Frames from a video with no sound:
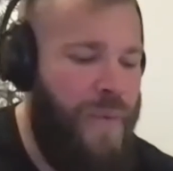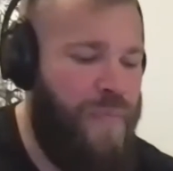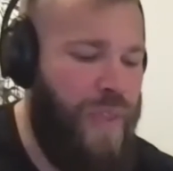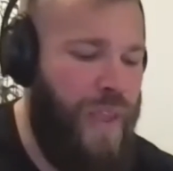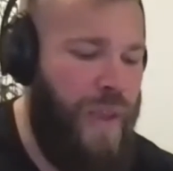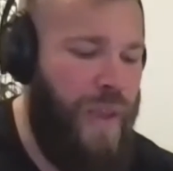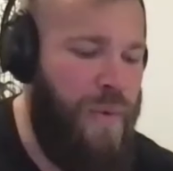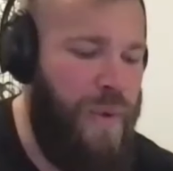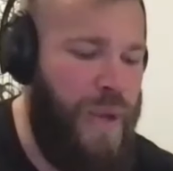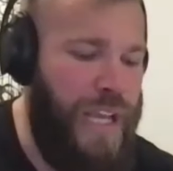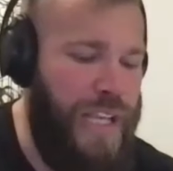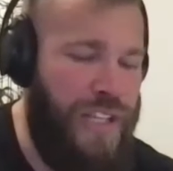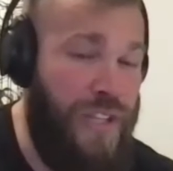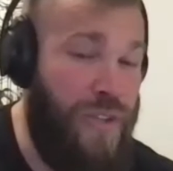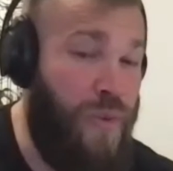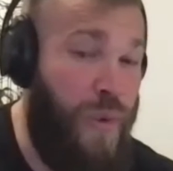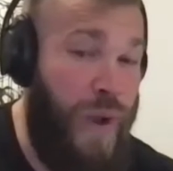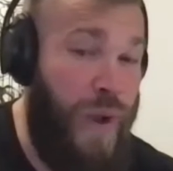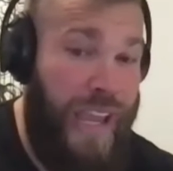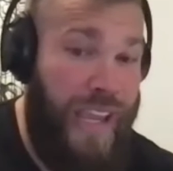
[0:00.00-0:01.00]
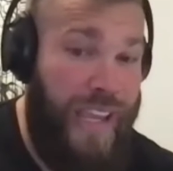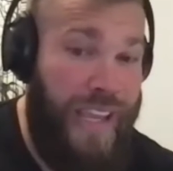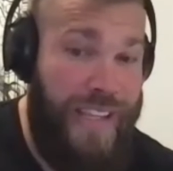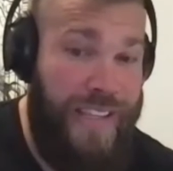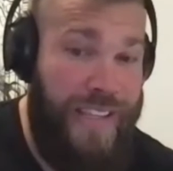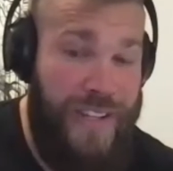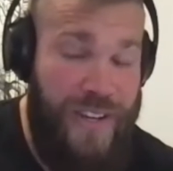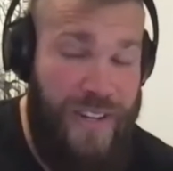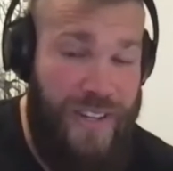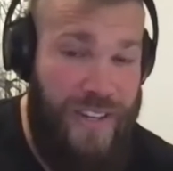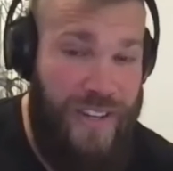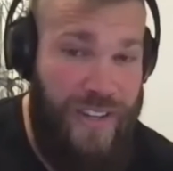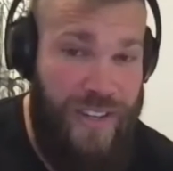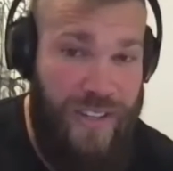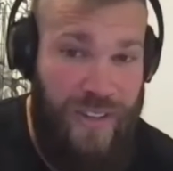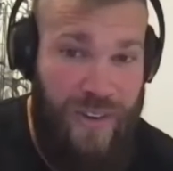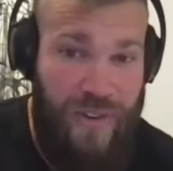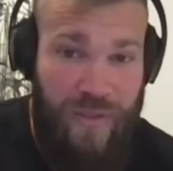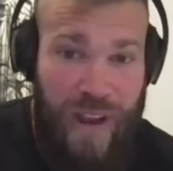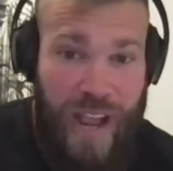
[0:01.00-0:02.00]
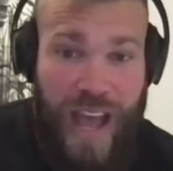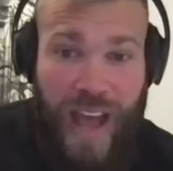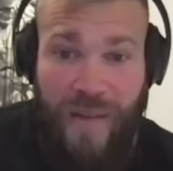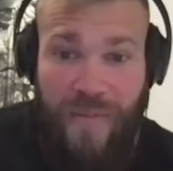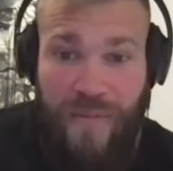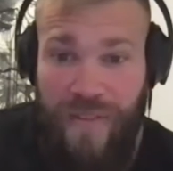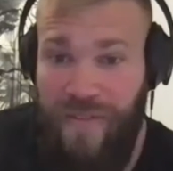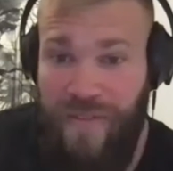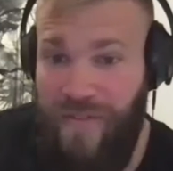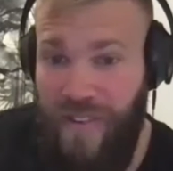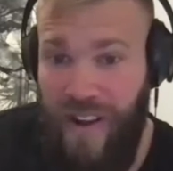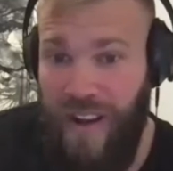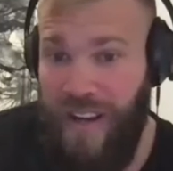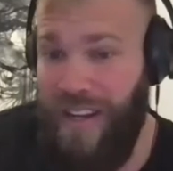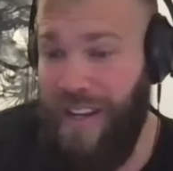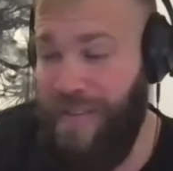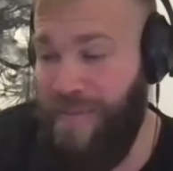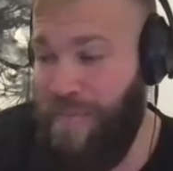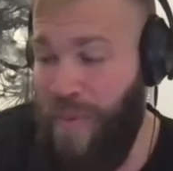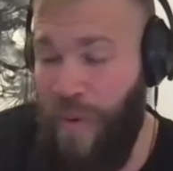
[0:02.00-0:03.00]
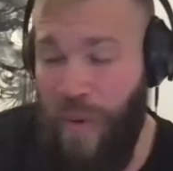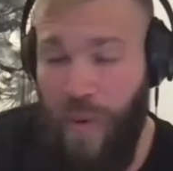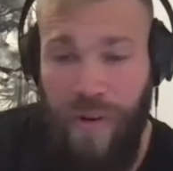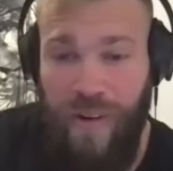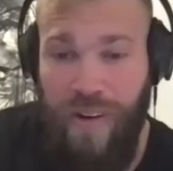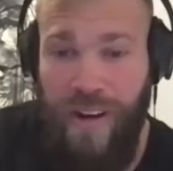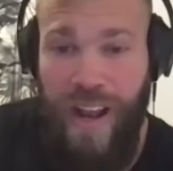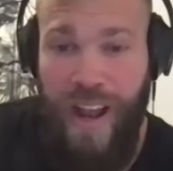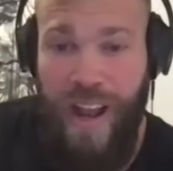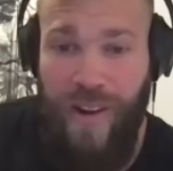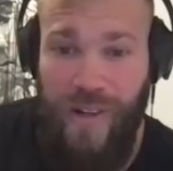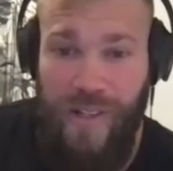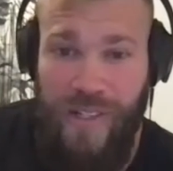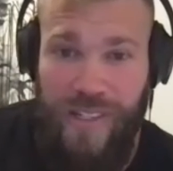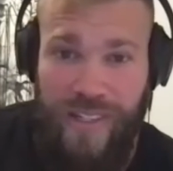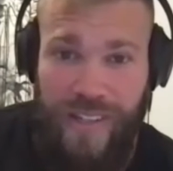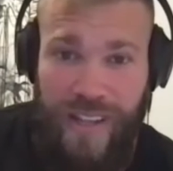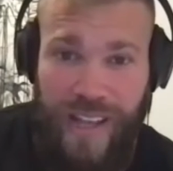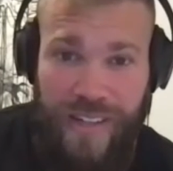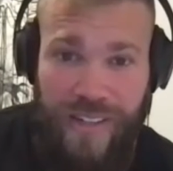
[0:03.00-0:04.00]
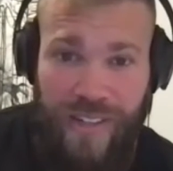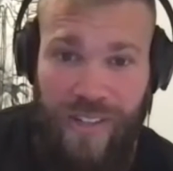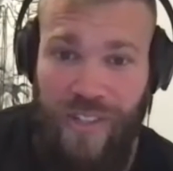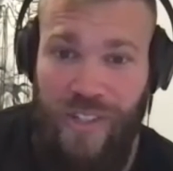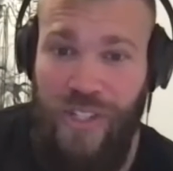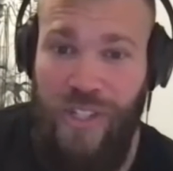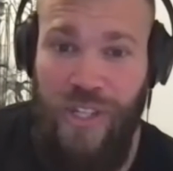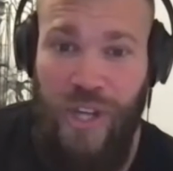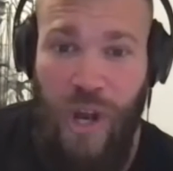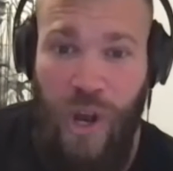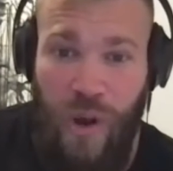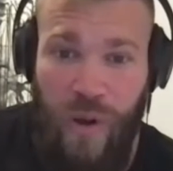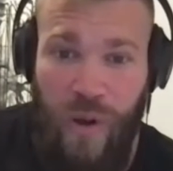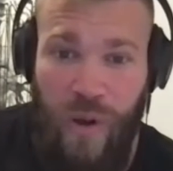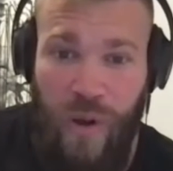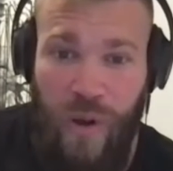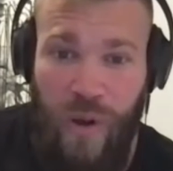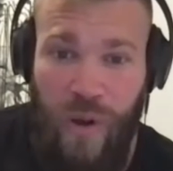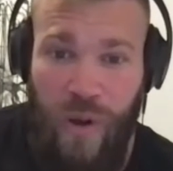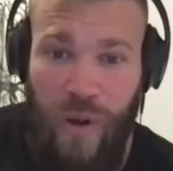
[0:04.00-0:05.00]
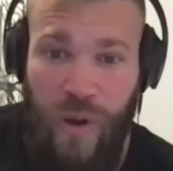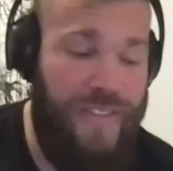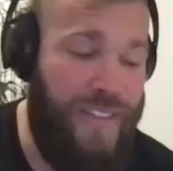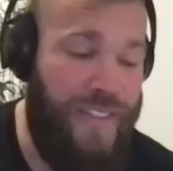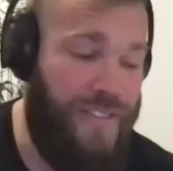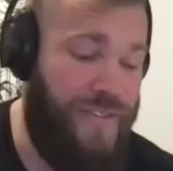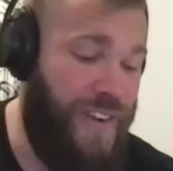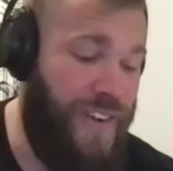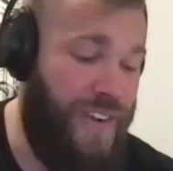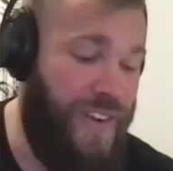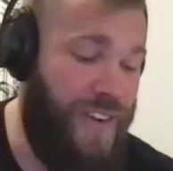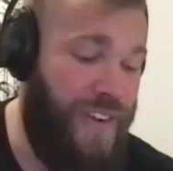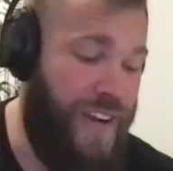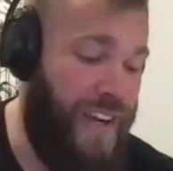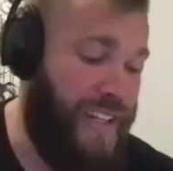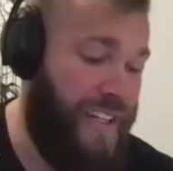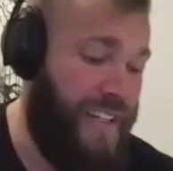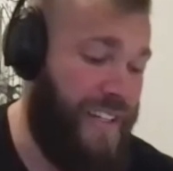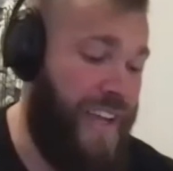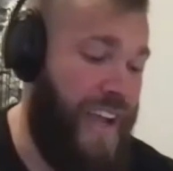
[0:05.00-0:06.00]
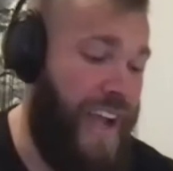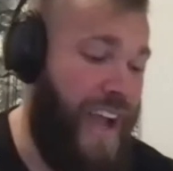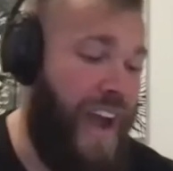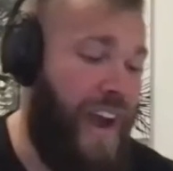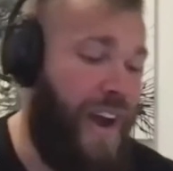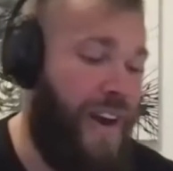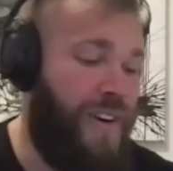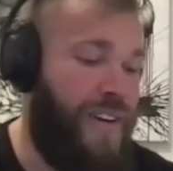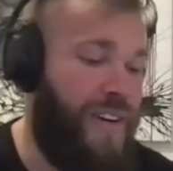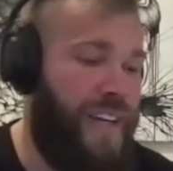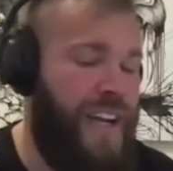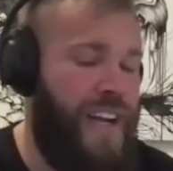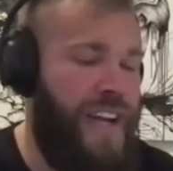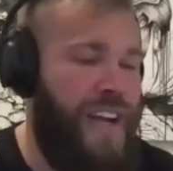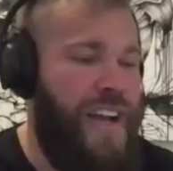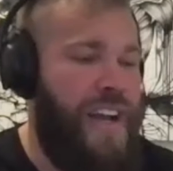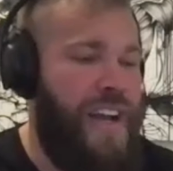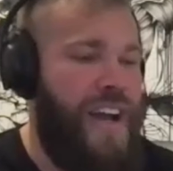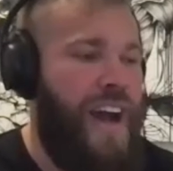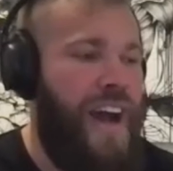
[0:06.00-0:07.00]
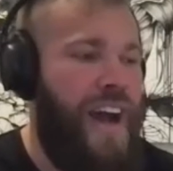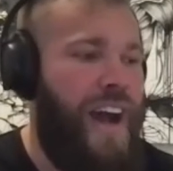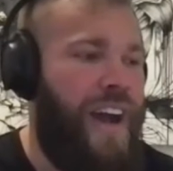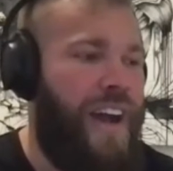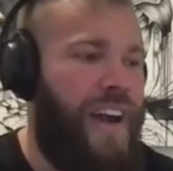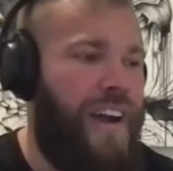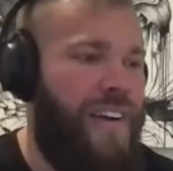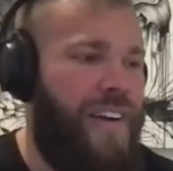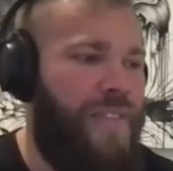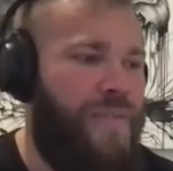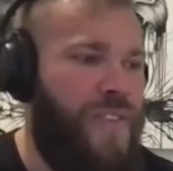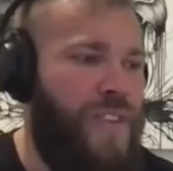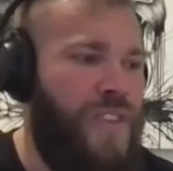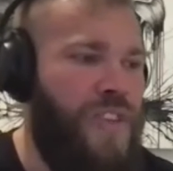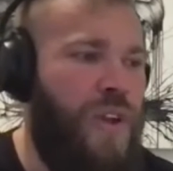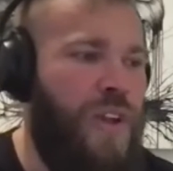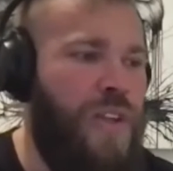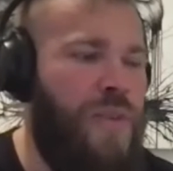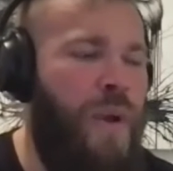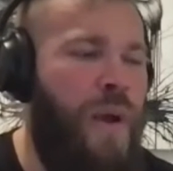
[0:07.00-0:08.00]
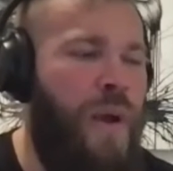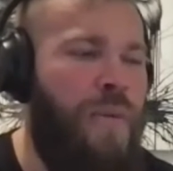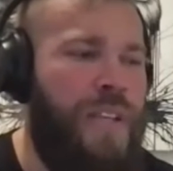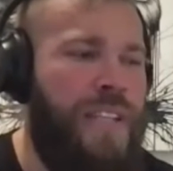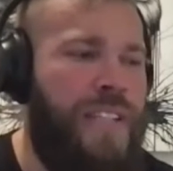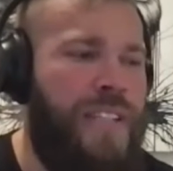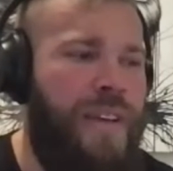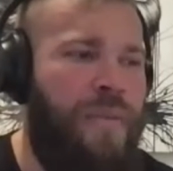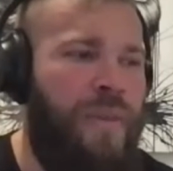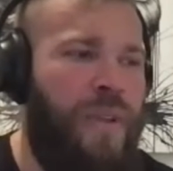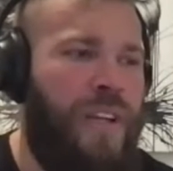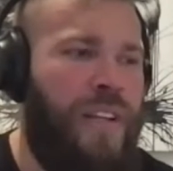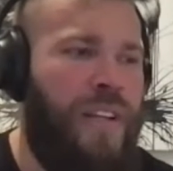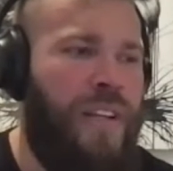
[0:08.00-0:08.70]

It's just way easier to just grab a fucking porterhouse and just dome the ass of a fucking cow. So it's probably similar.